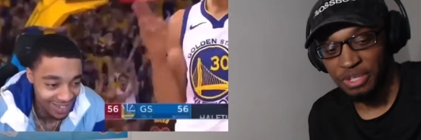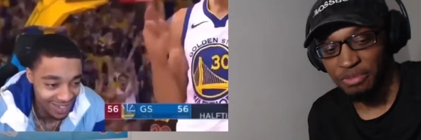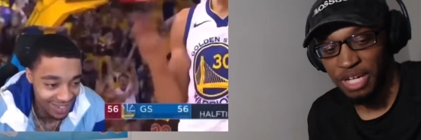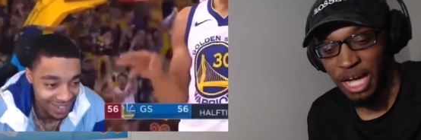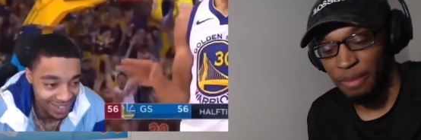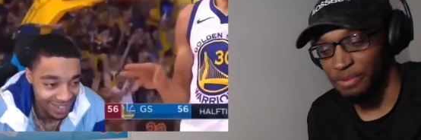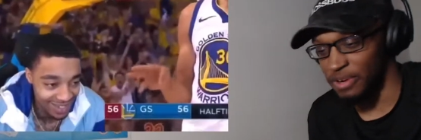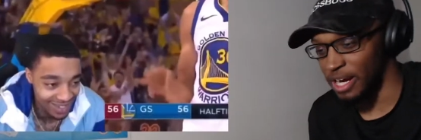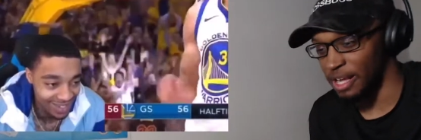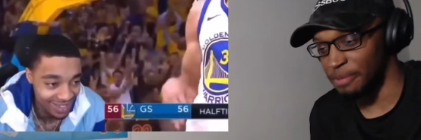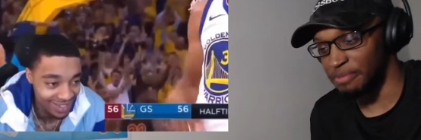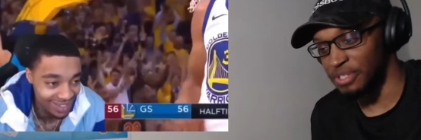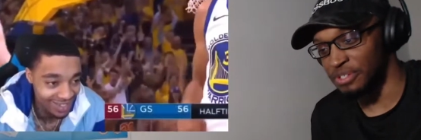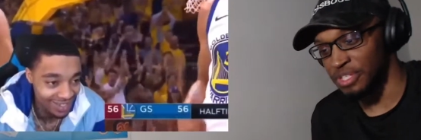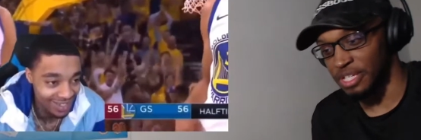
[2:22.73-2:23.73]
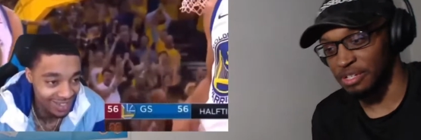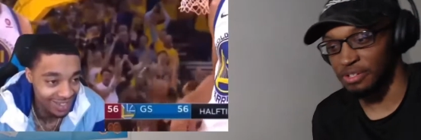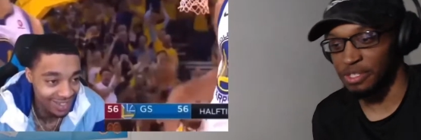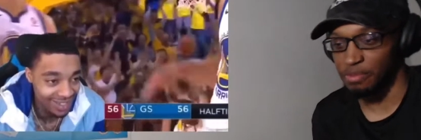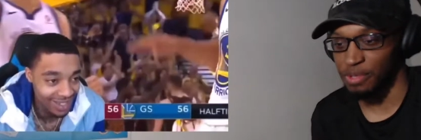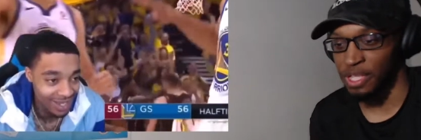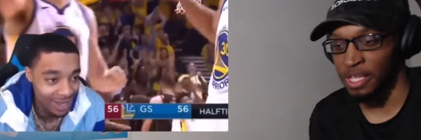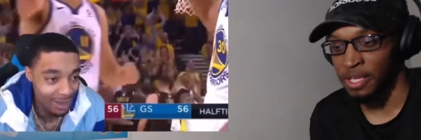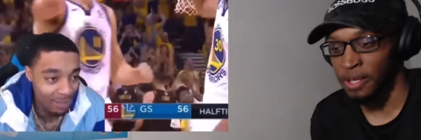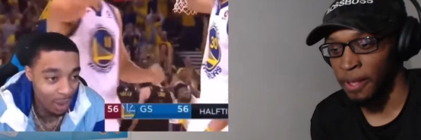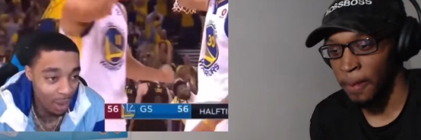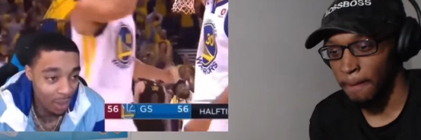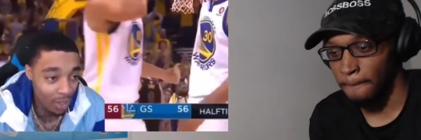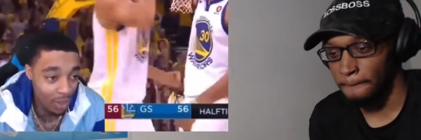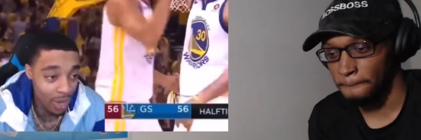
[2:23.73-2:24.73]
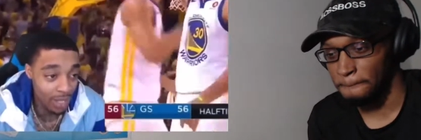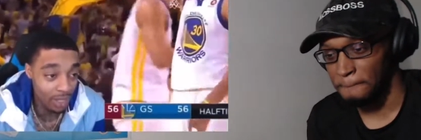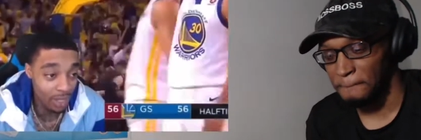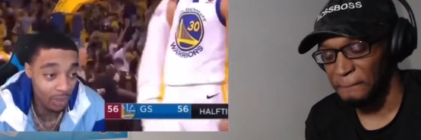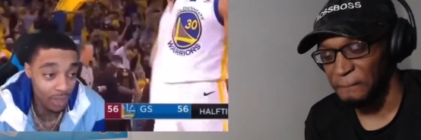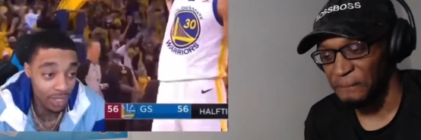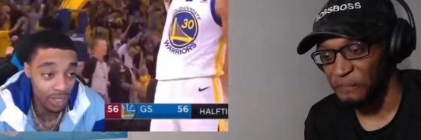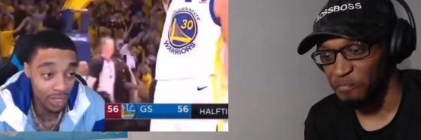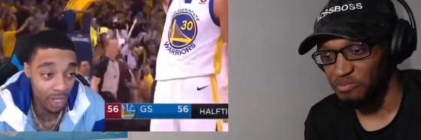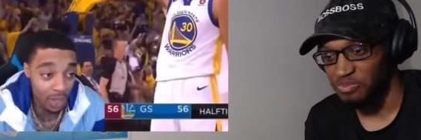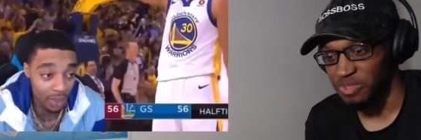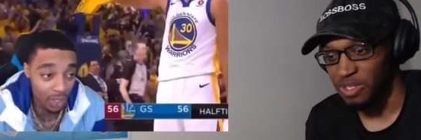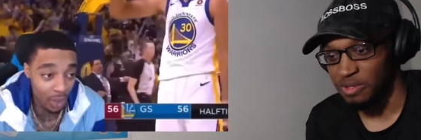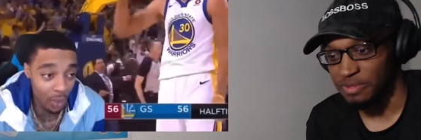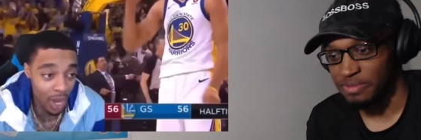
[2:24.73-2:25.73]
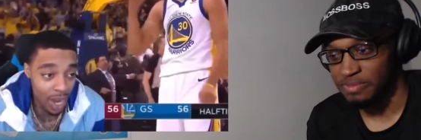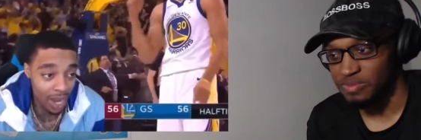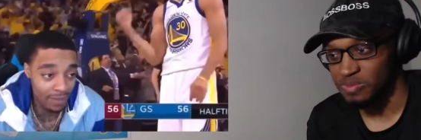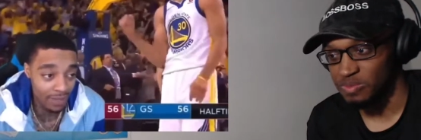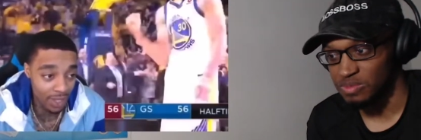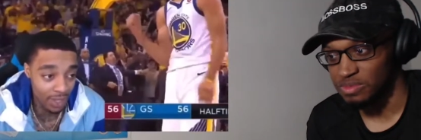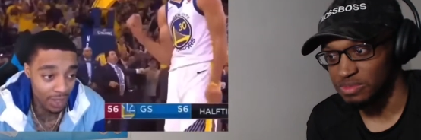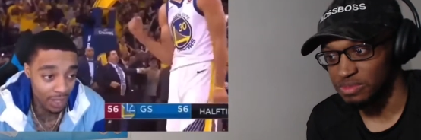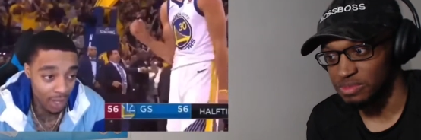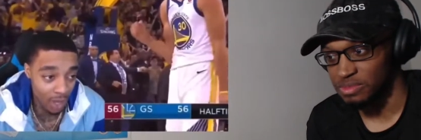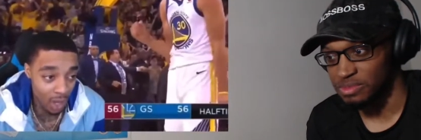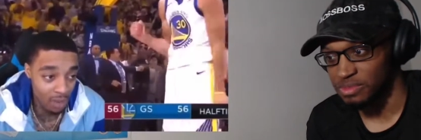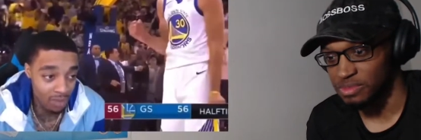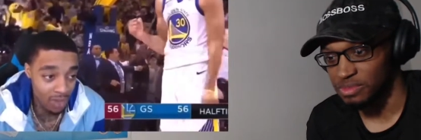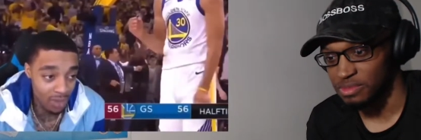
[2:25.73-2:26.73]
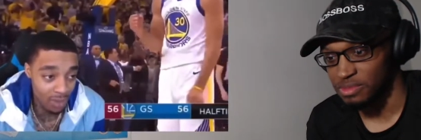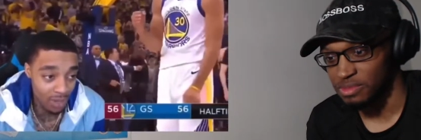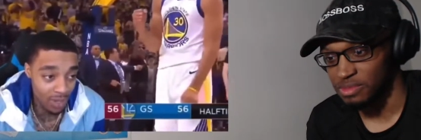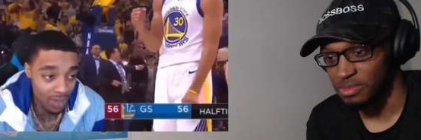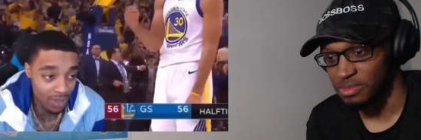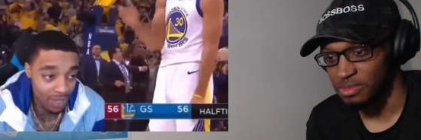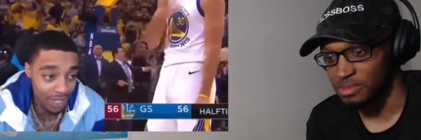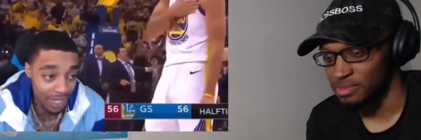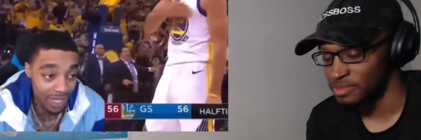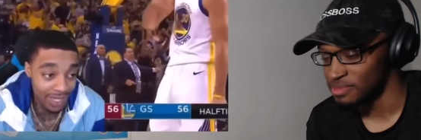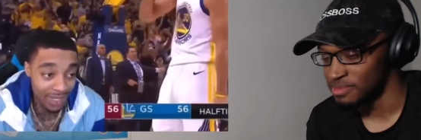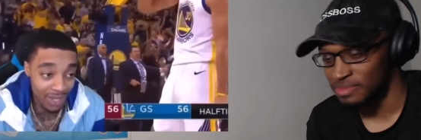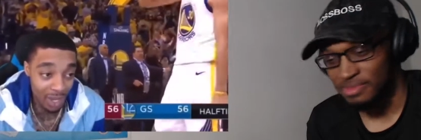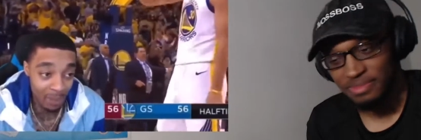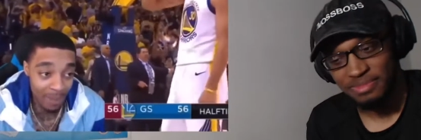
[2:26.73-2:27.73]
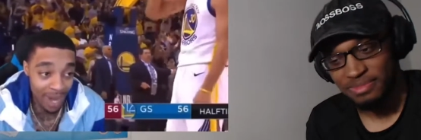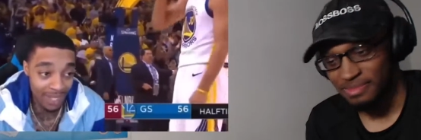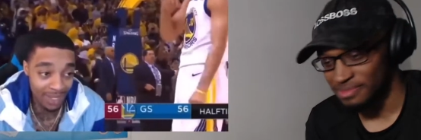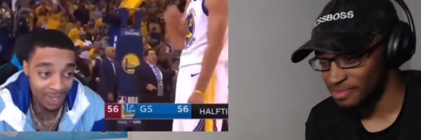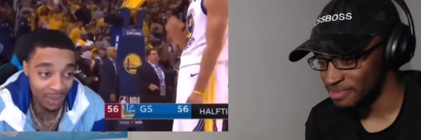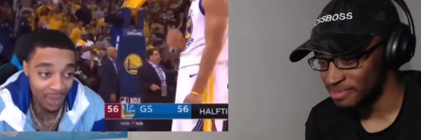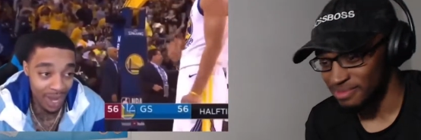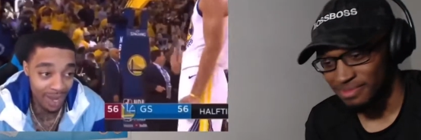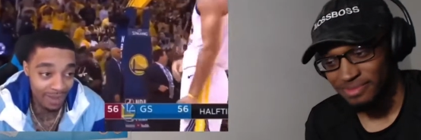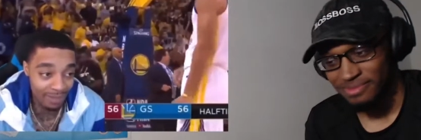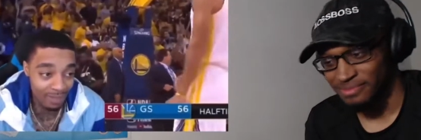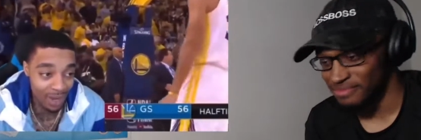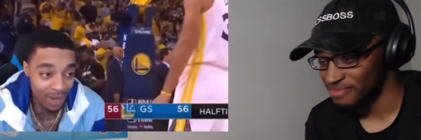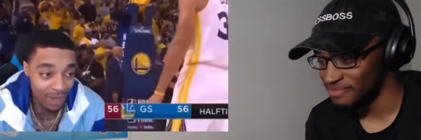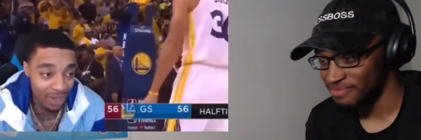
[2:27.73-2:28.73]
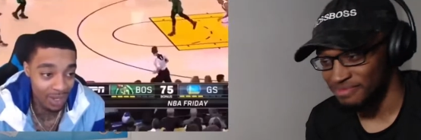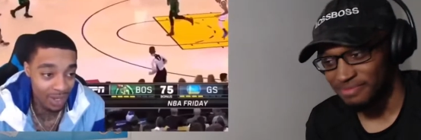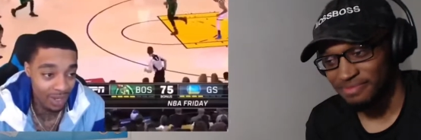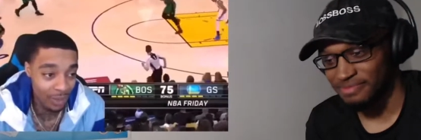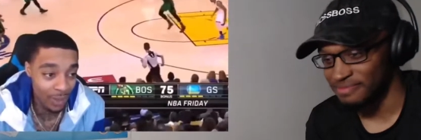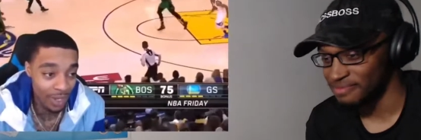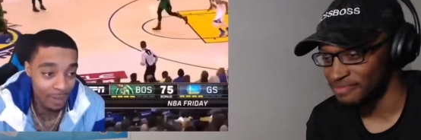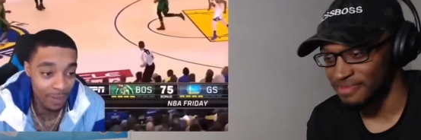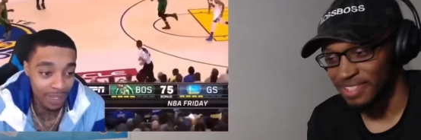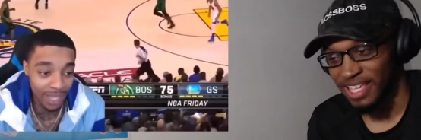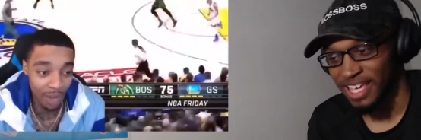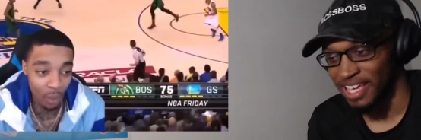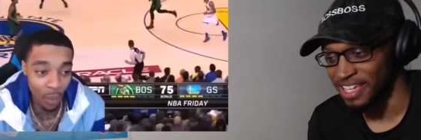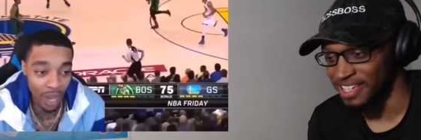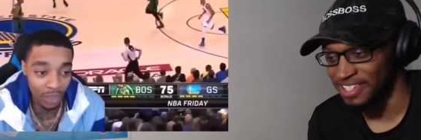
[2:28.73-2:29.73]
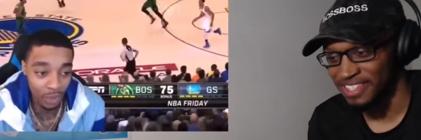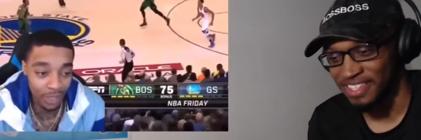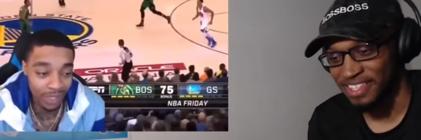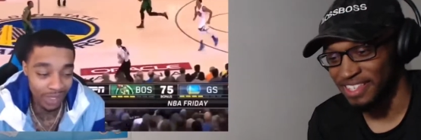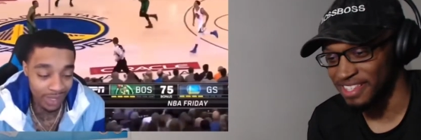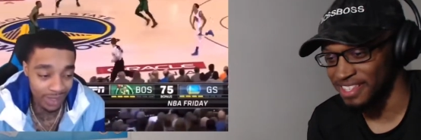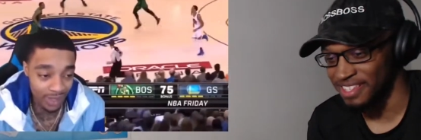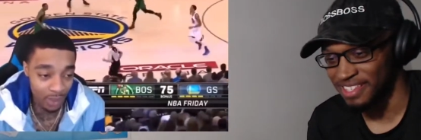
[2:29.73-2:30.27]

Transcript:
Speaker 1: copyrighted music was playing.
Speaker 2: Bro, Curry look really good with the waves, yo. No homo, bro. He needs to go back to the waves, bro. We can be like Wet 360